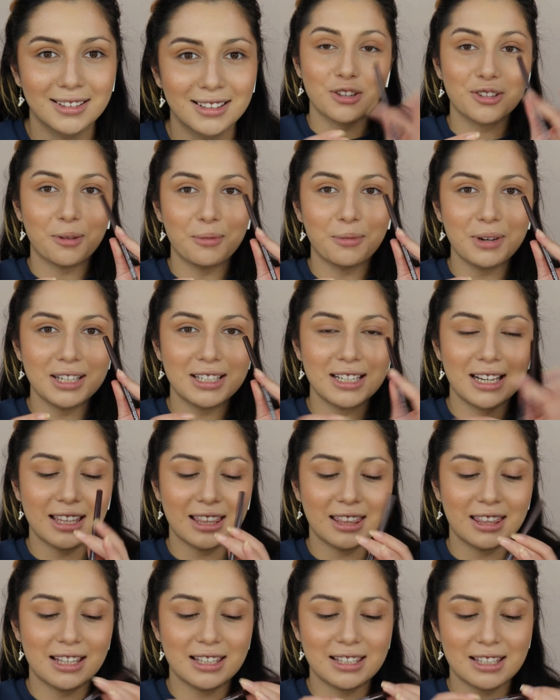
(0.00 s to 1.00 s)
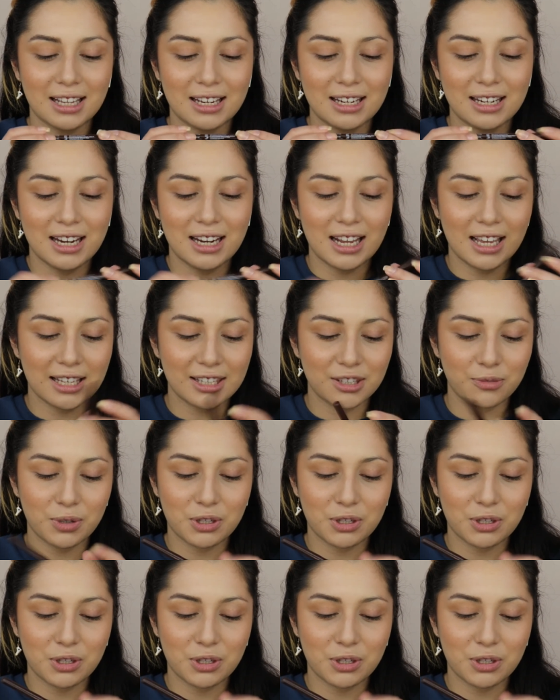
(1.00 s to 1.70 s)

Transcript: So I'm going to take this NYX